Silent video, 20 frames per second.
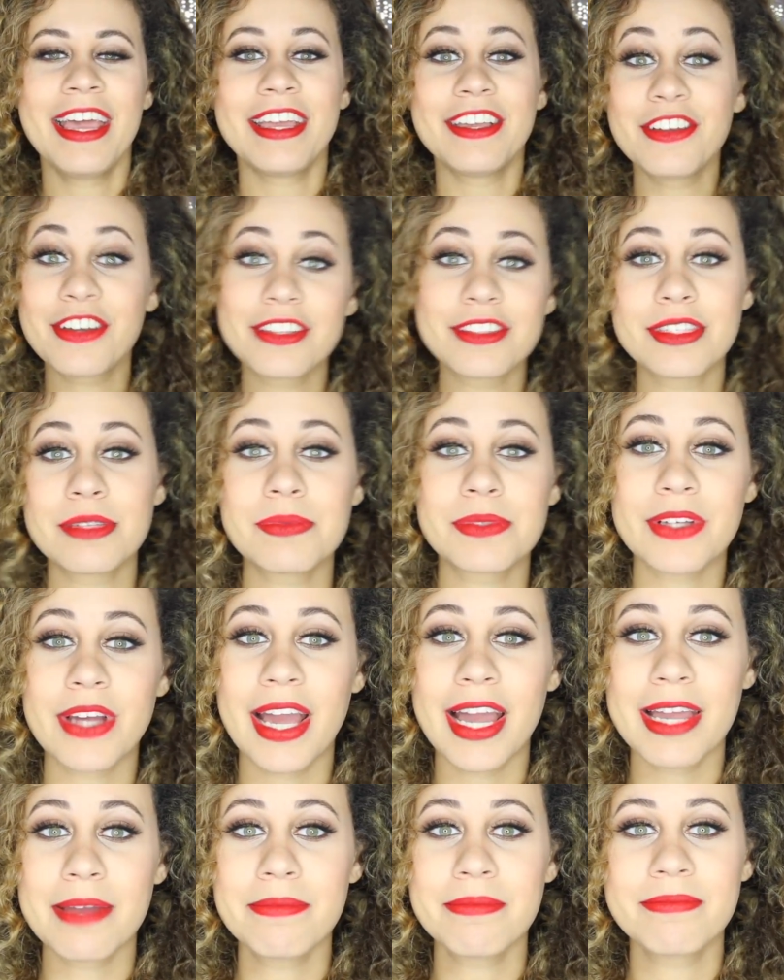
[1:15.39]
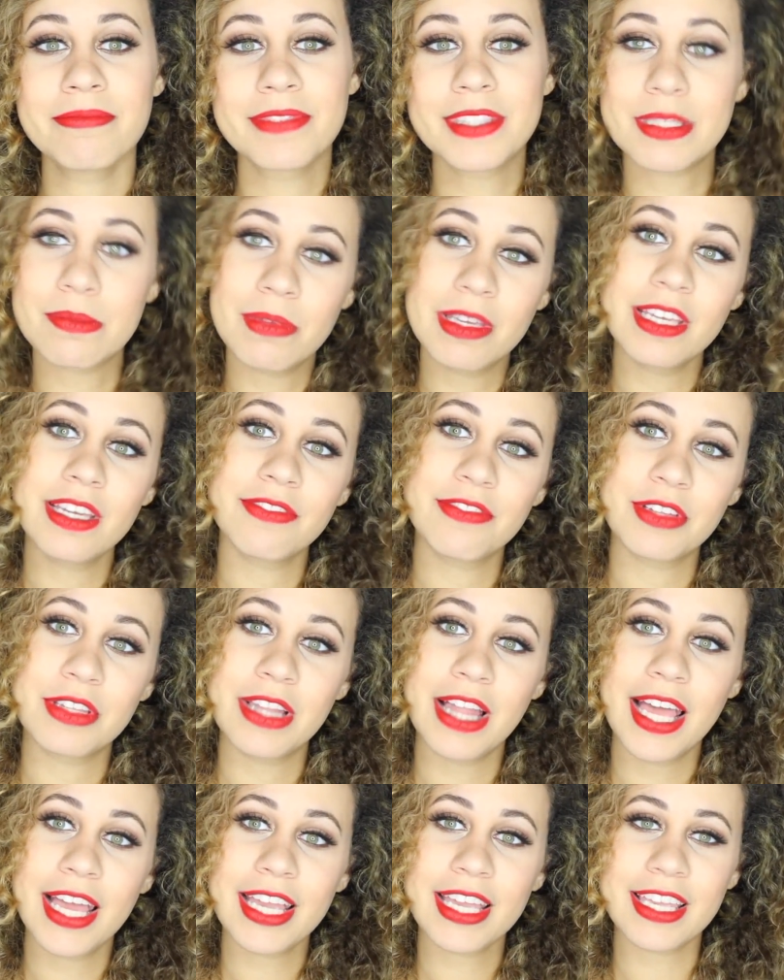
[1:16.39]
You can subscribe to me if you
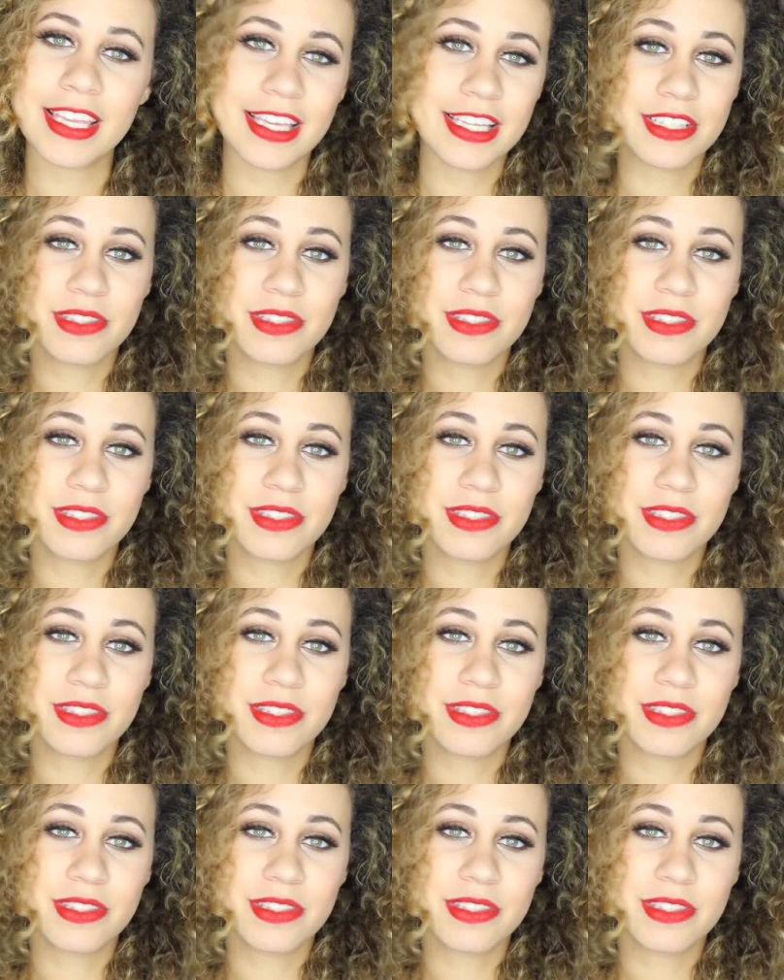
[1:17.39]
like.